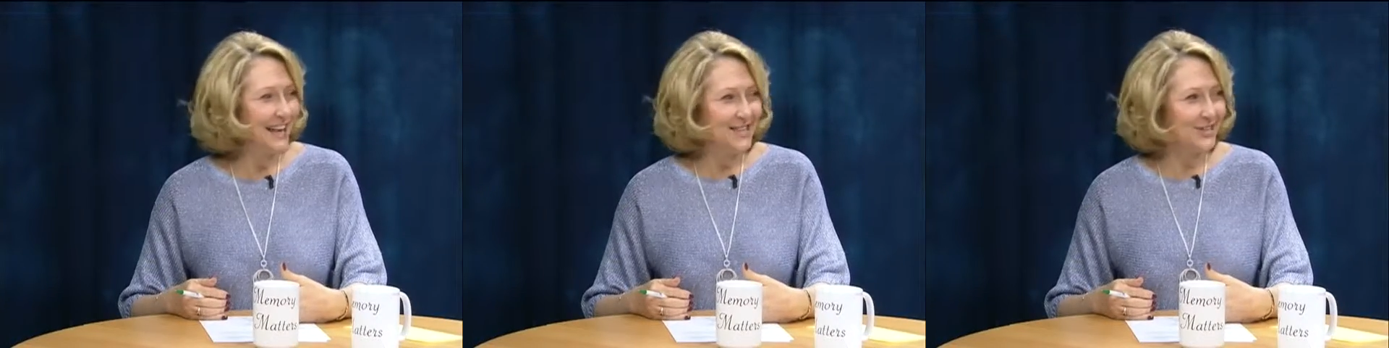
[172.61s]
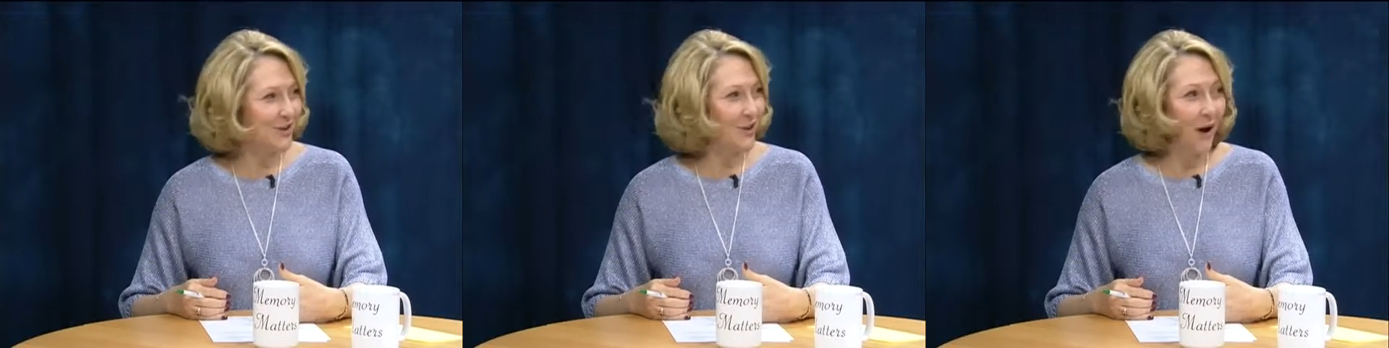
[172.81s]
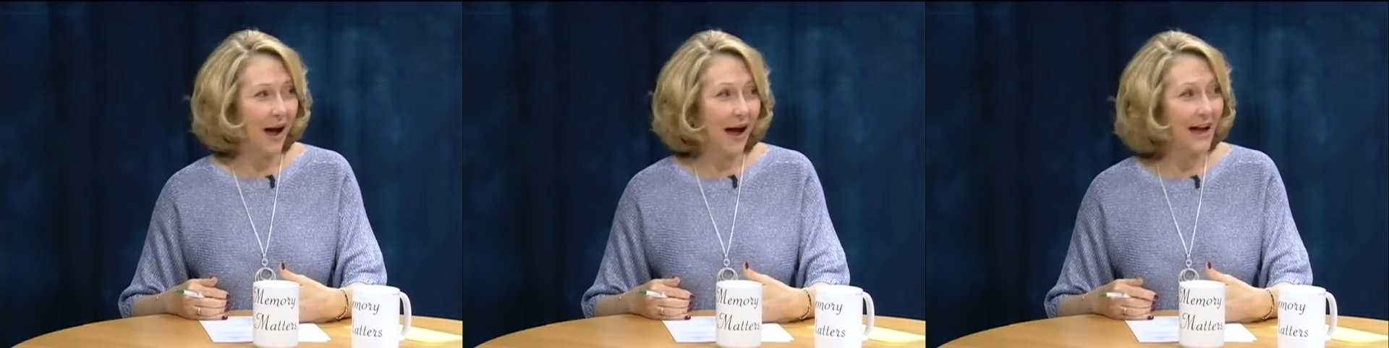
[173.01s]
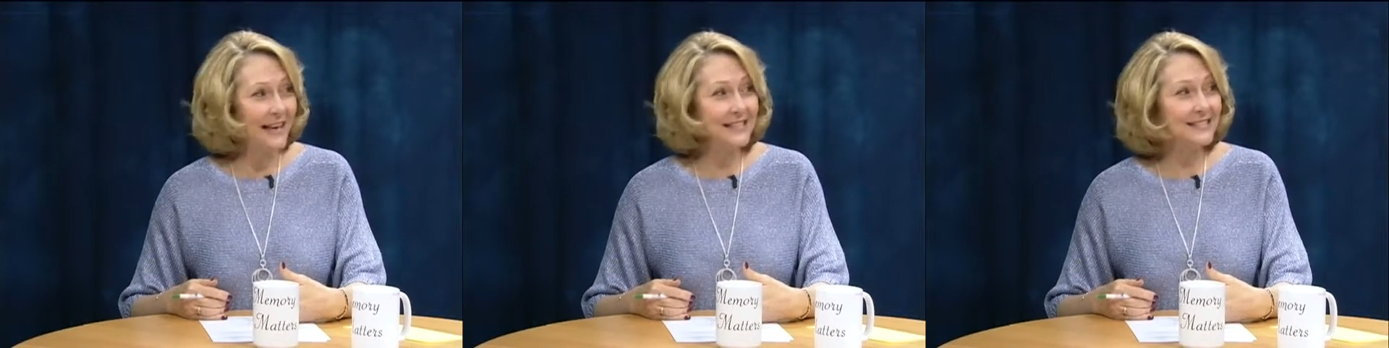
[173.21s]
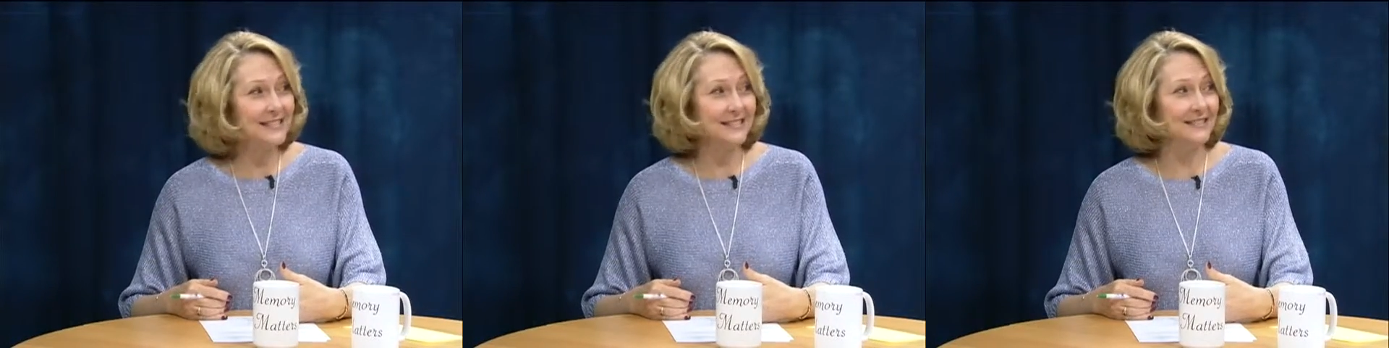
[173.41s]
So I
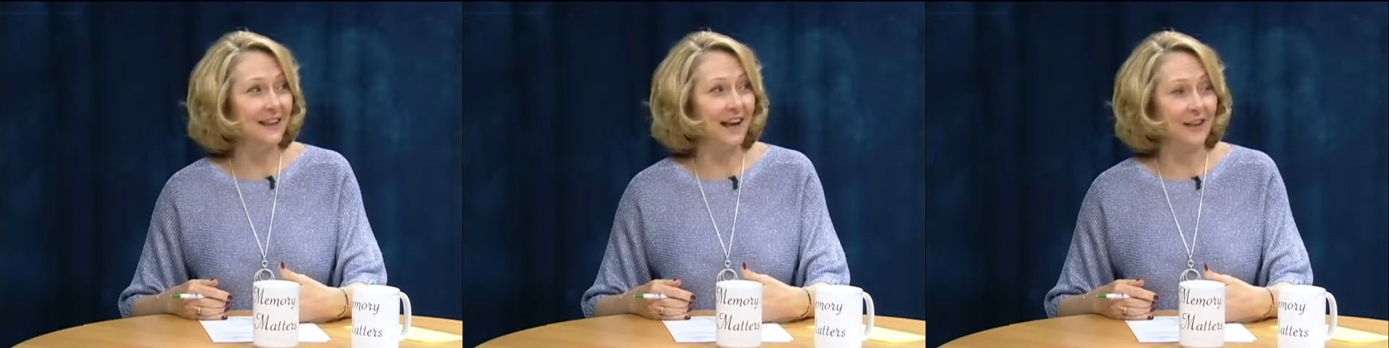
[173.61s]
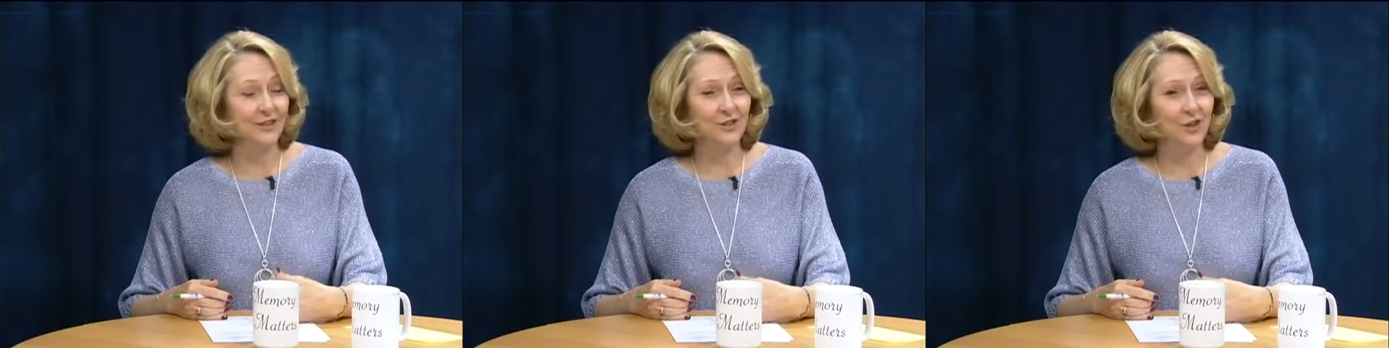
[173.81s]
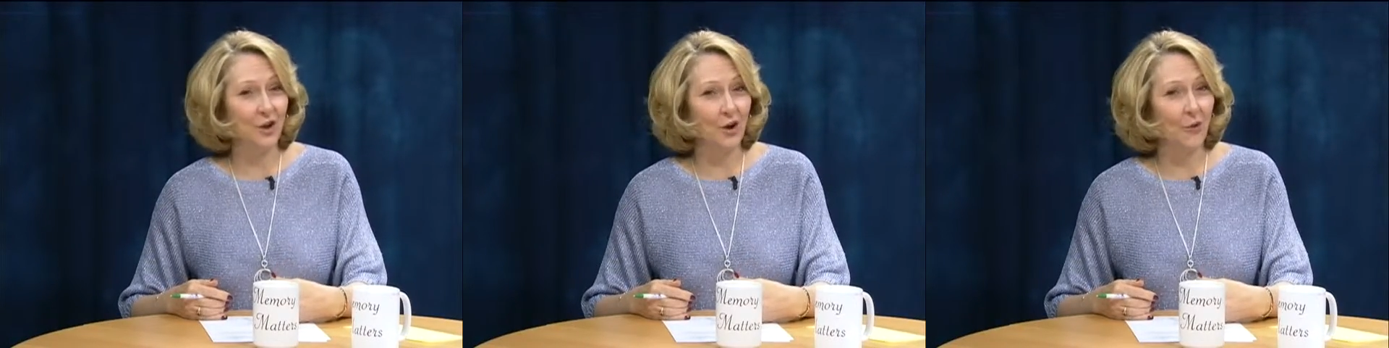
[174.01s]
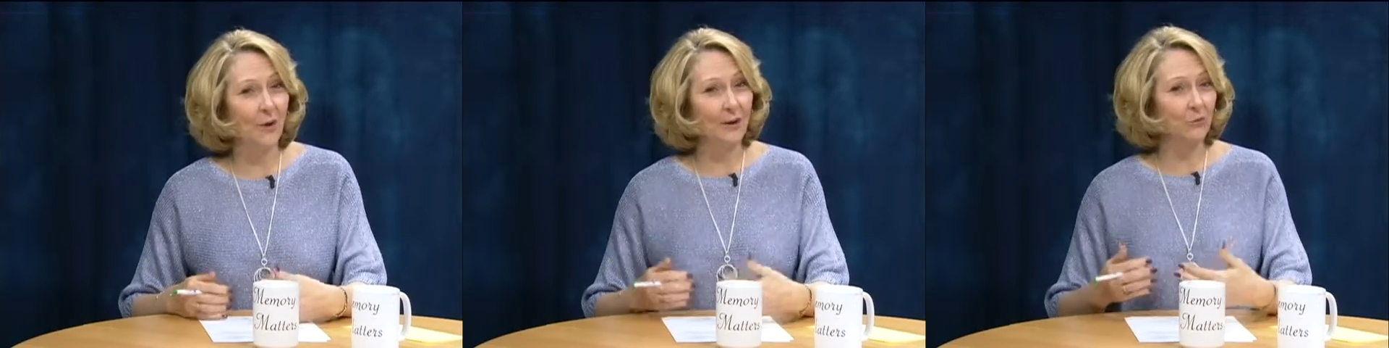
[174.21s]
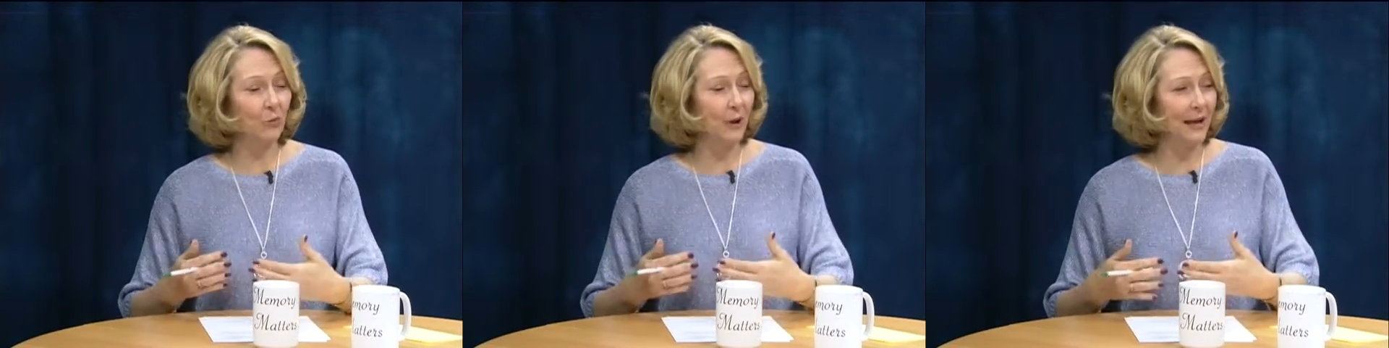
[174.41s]
did not know,
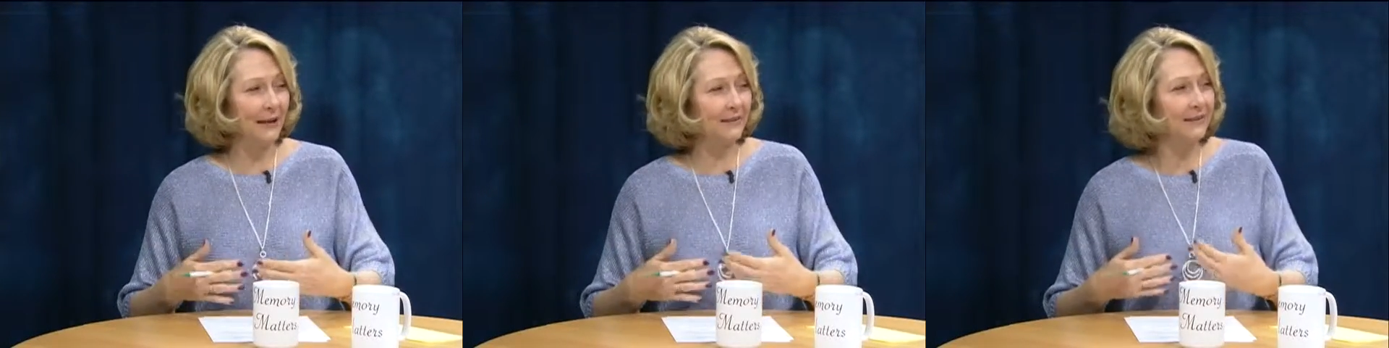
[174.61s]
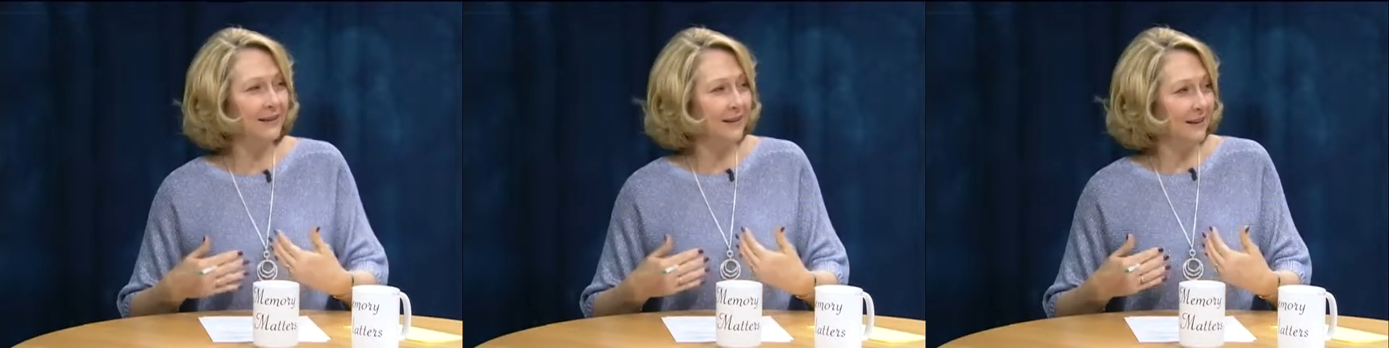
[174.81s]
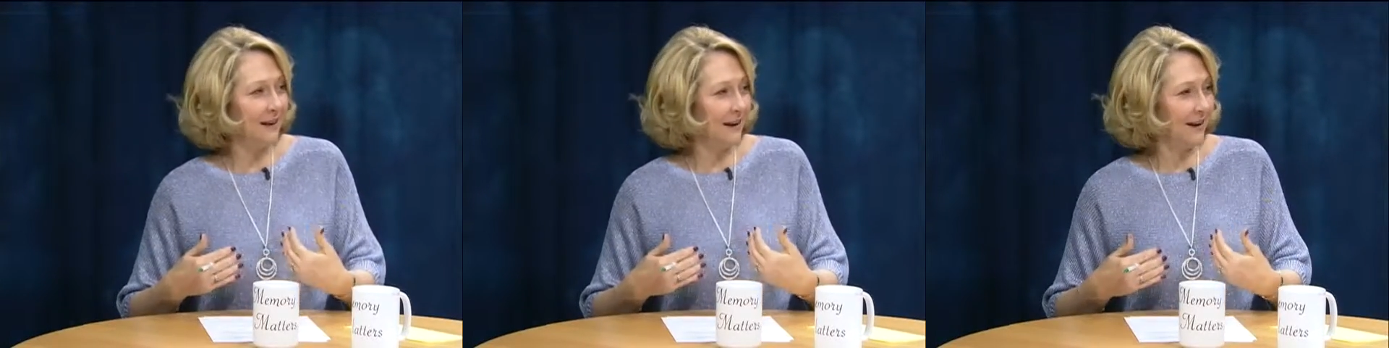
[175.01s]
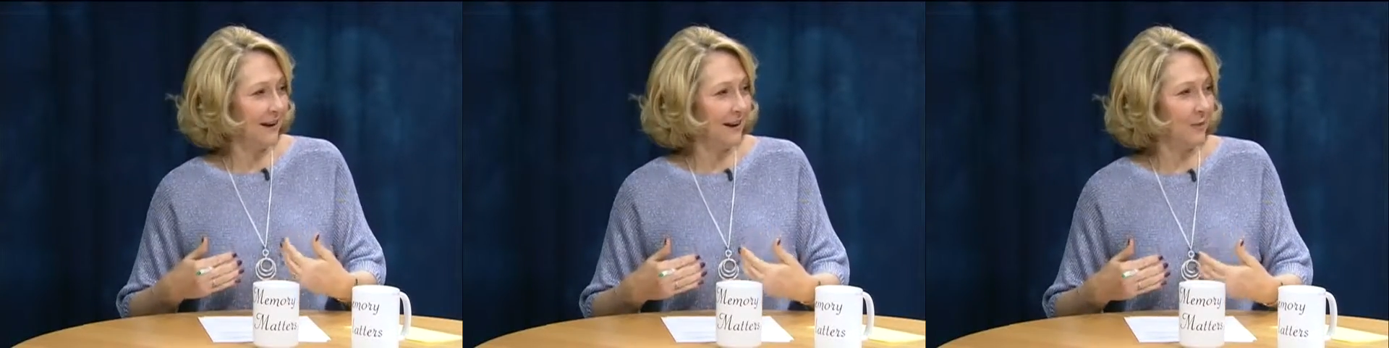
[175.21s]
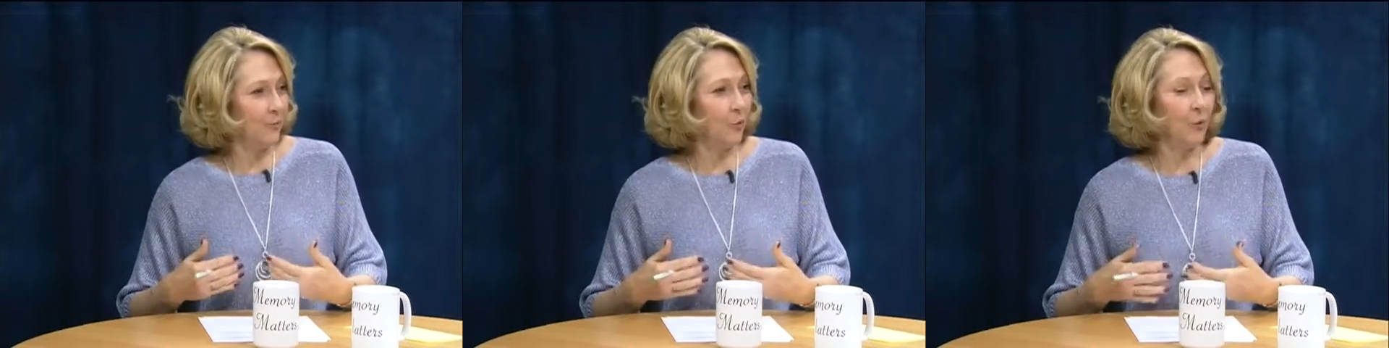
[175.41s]
and
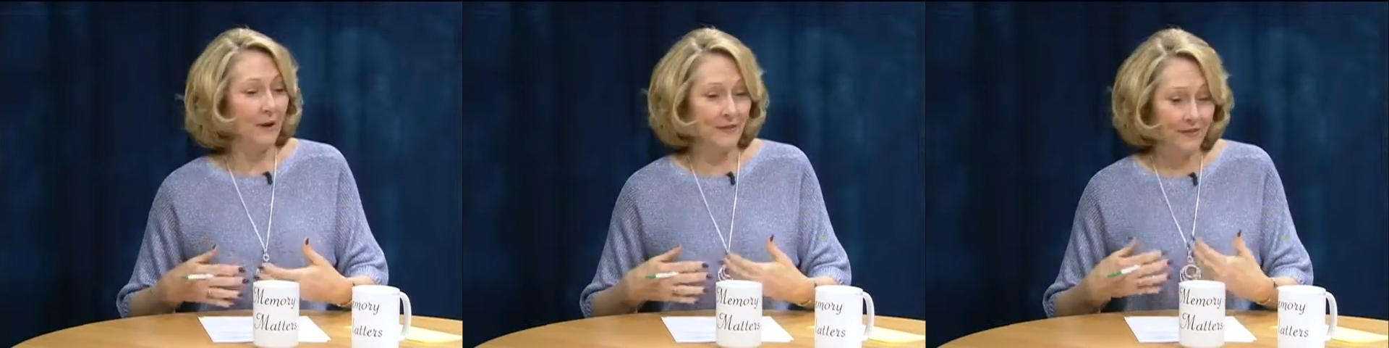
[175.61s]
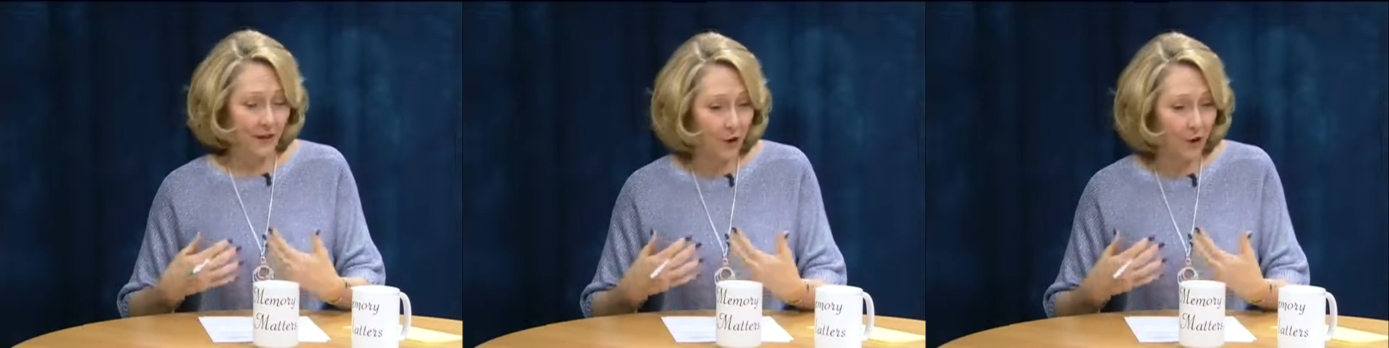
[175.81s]
when